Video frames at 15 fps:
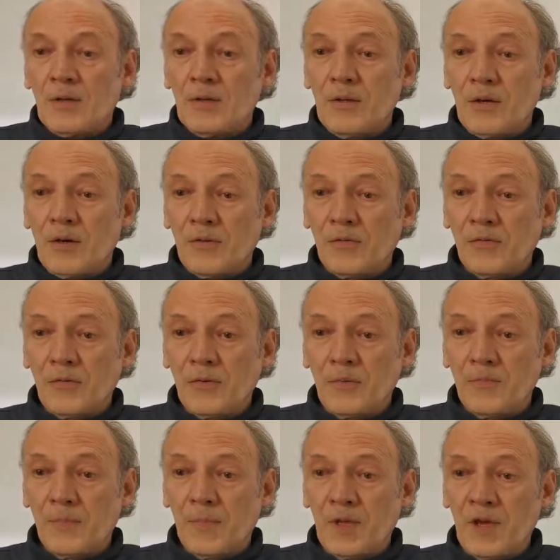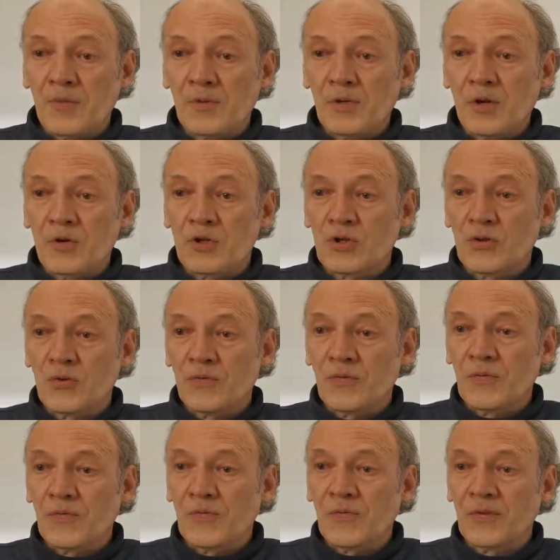Yeah, so I will now show
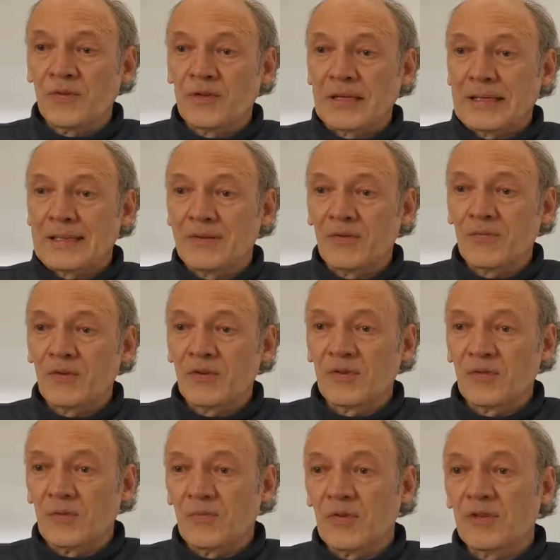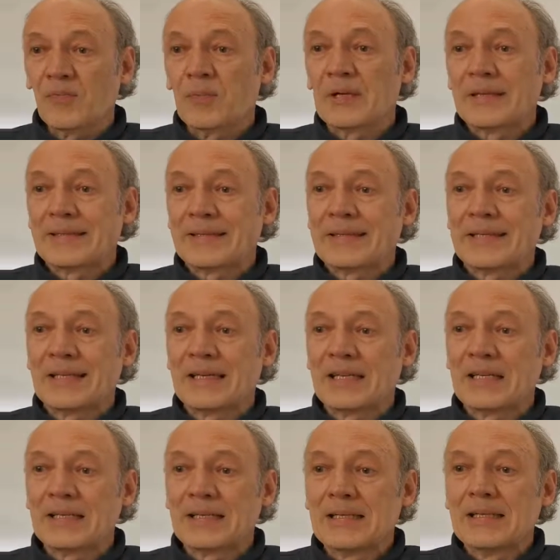the feasibility
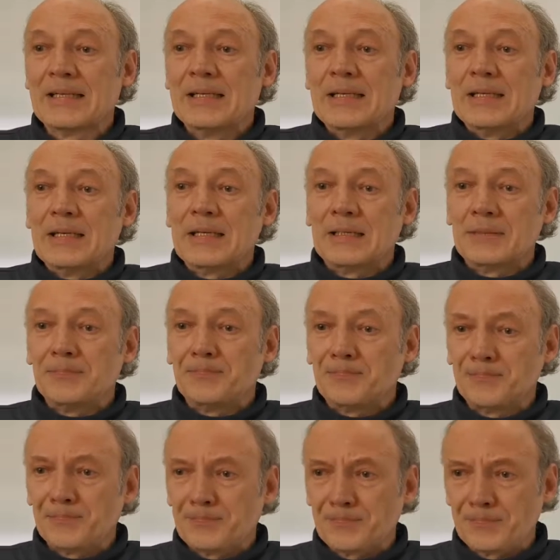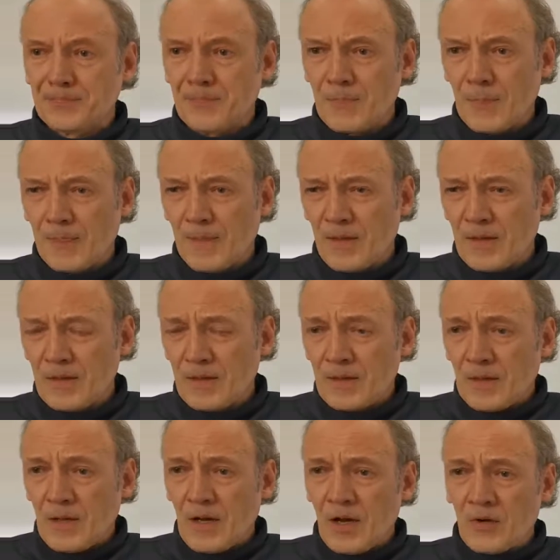and um,
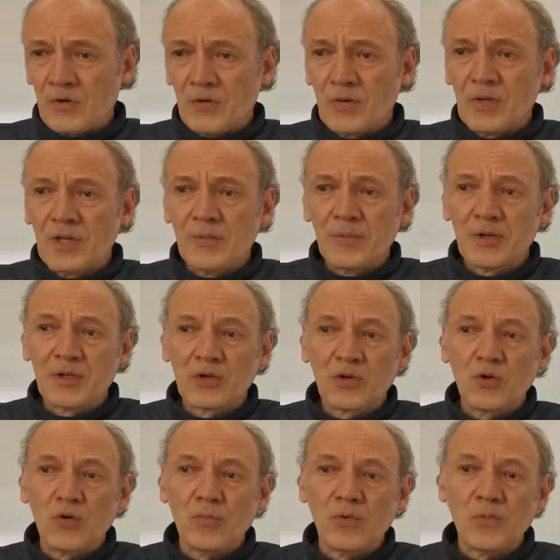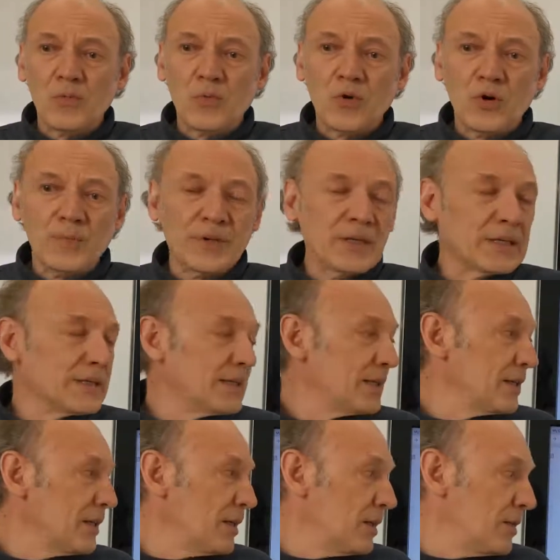how to limit global warming
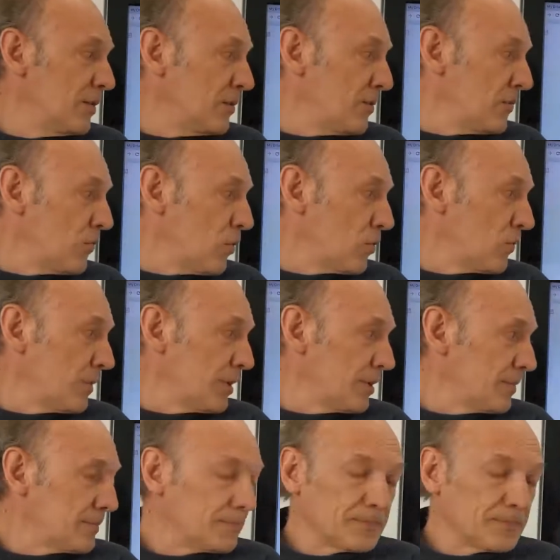in the following.